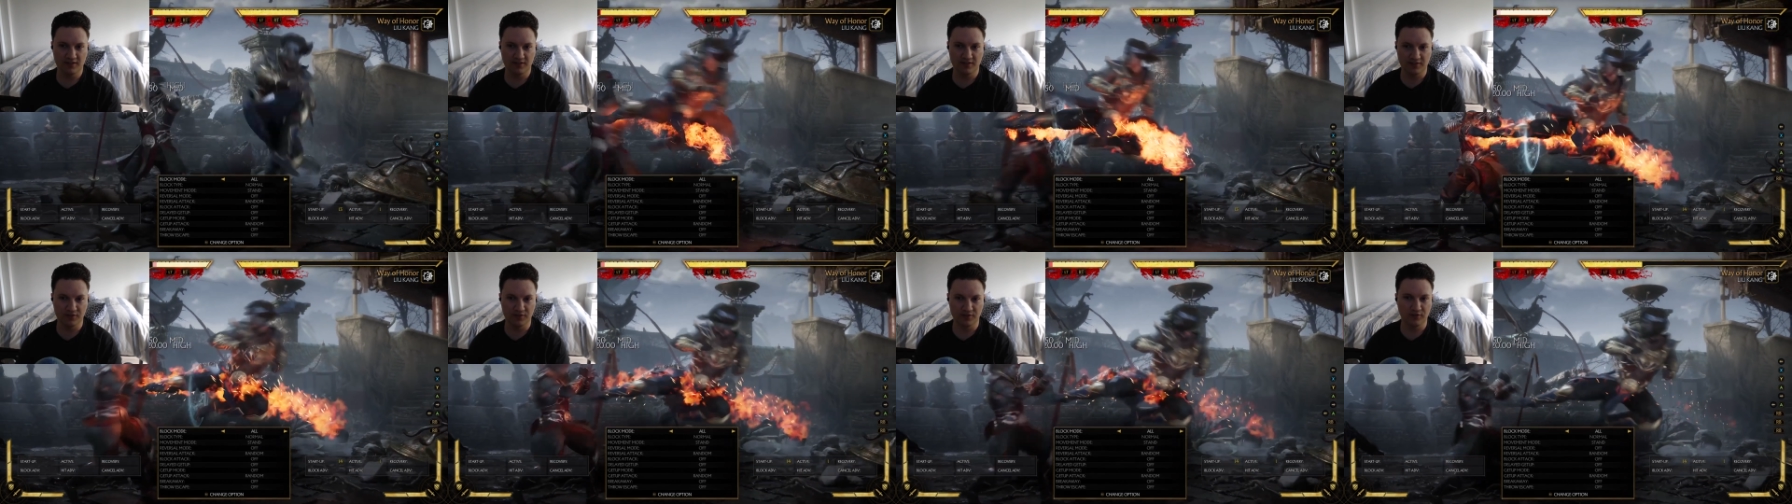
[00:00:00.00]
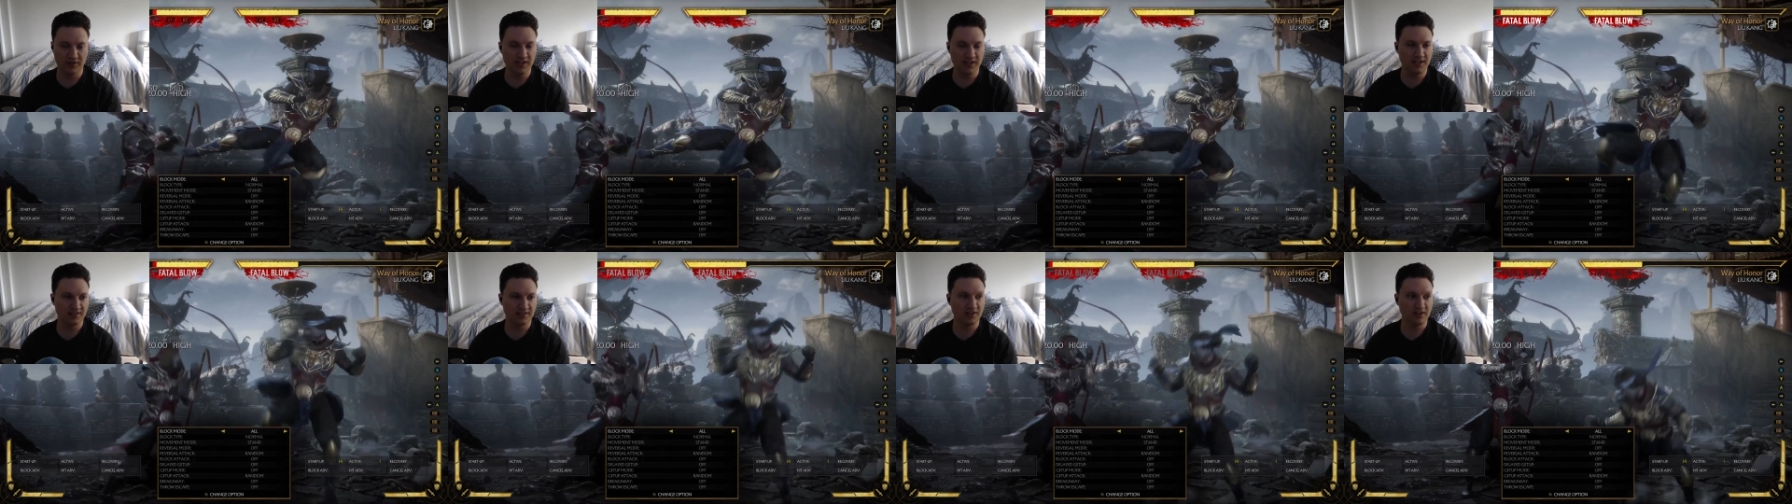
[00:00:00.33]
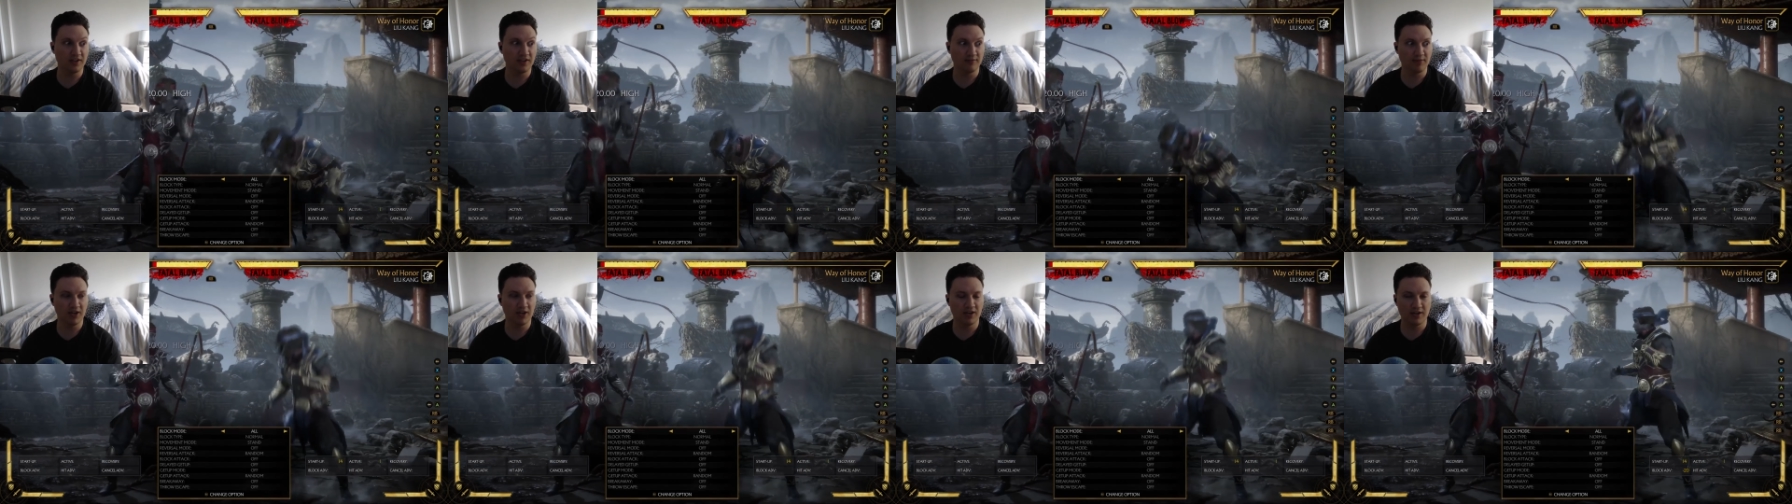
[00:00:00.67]
do this
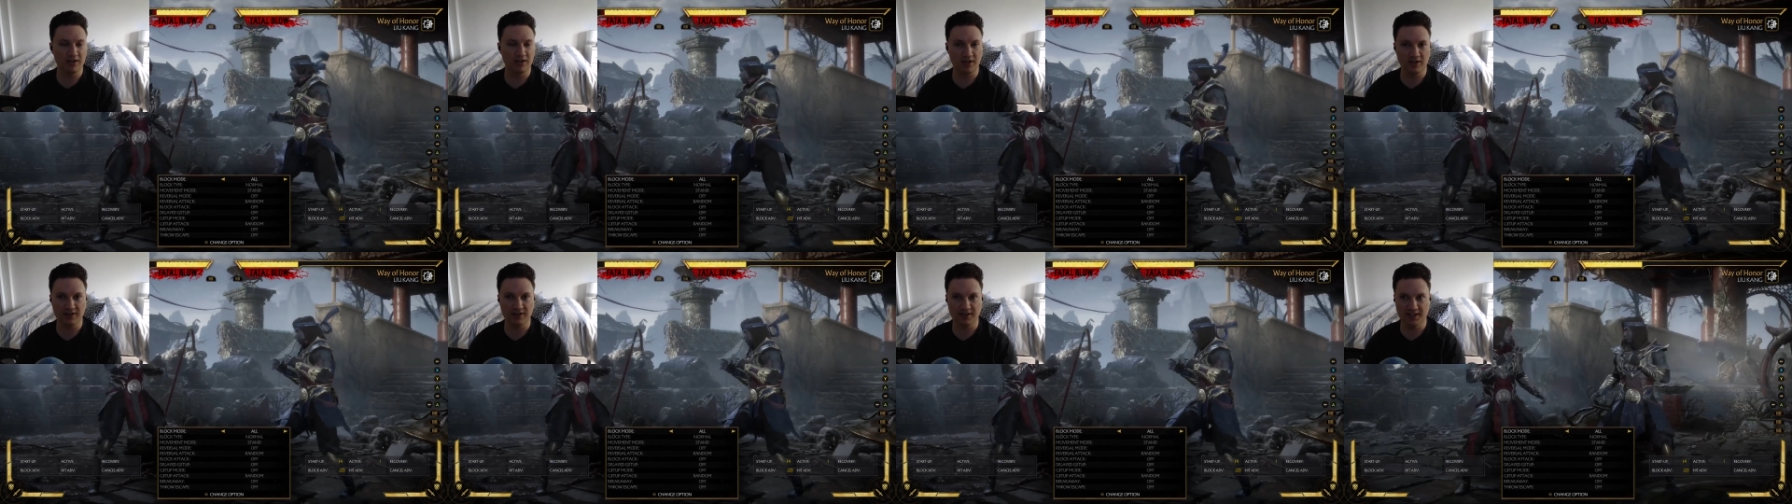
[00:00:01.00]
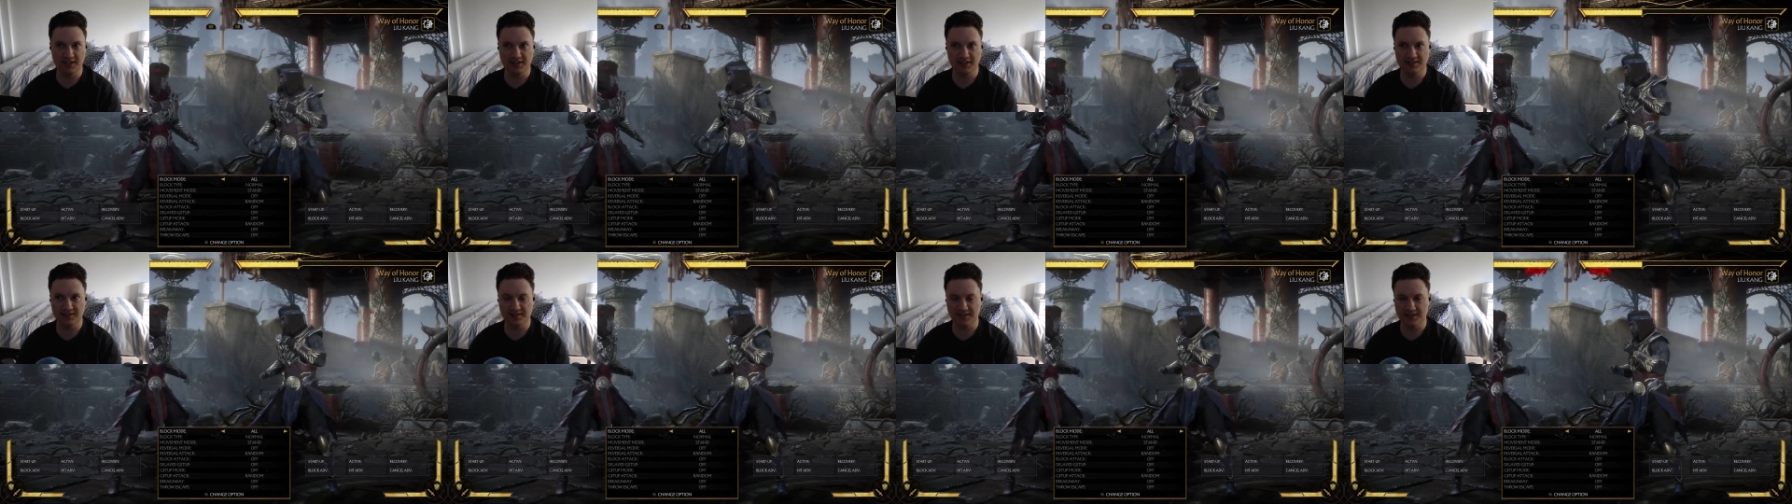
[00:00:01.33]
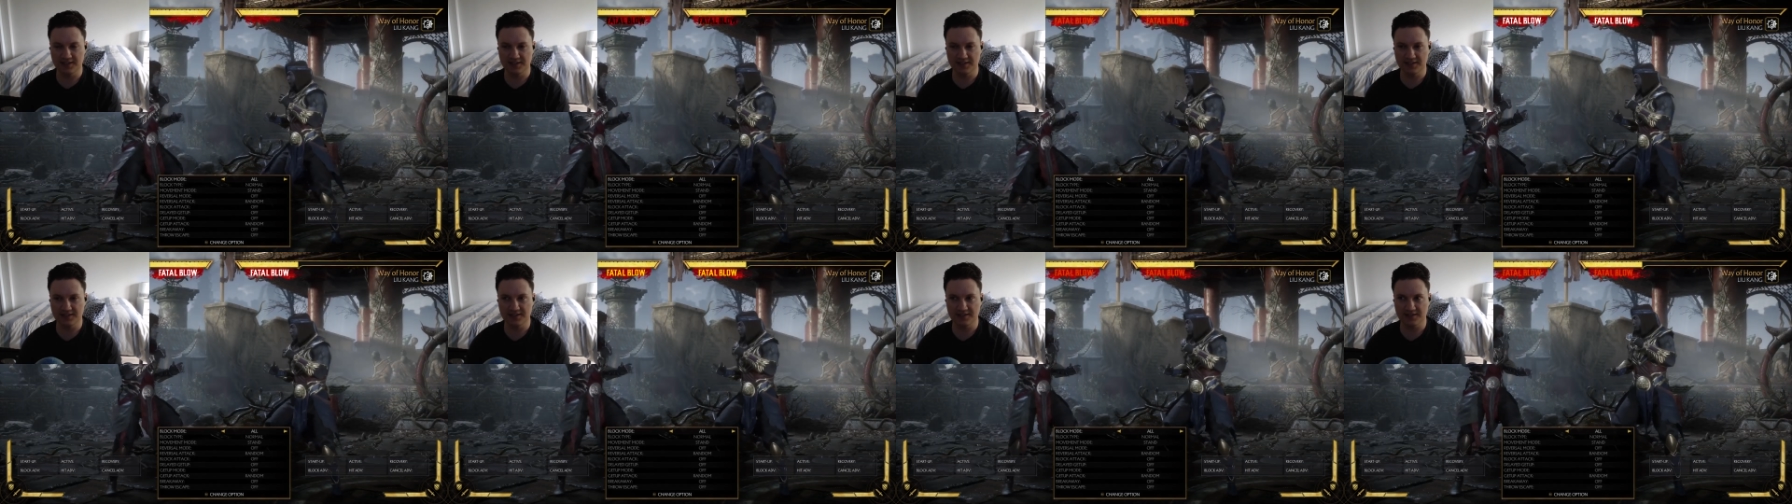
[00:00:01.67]
on block unless
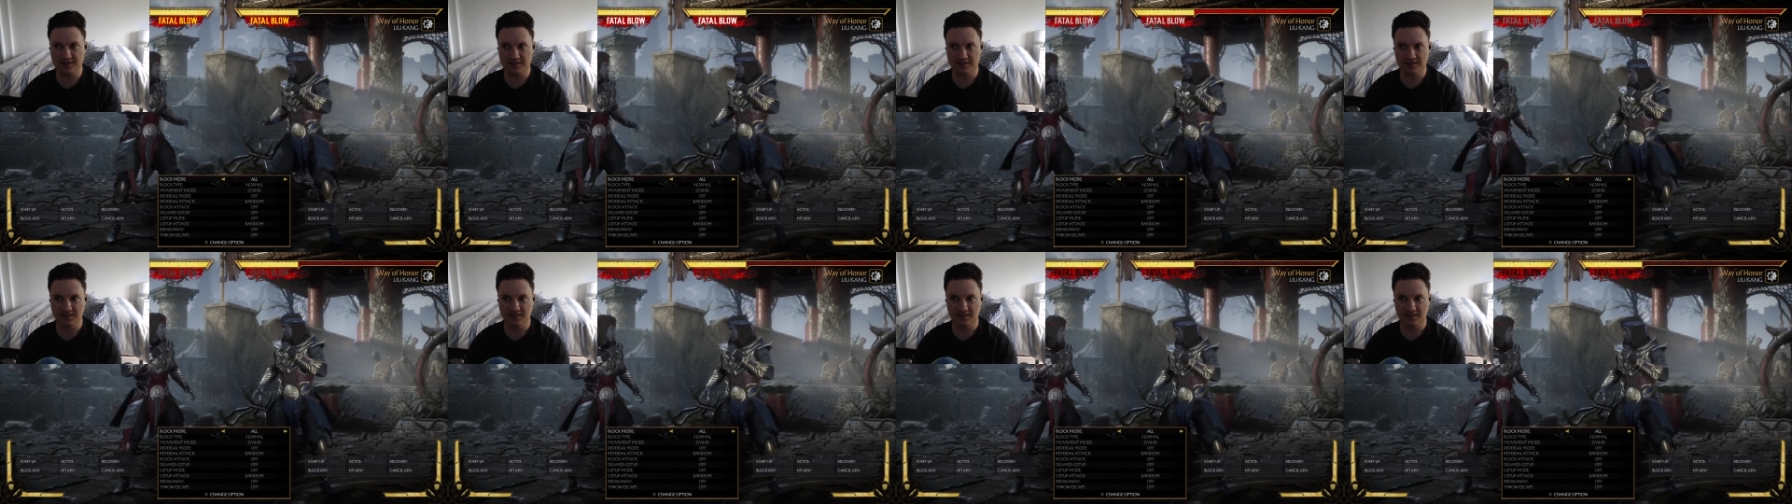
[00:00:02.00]
it's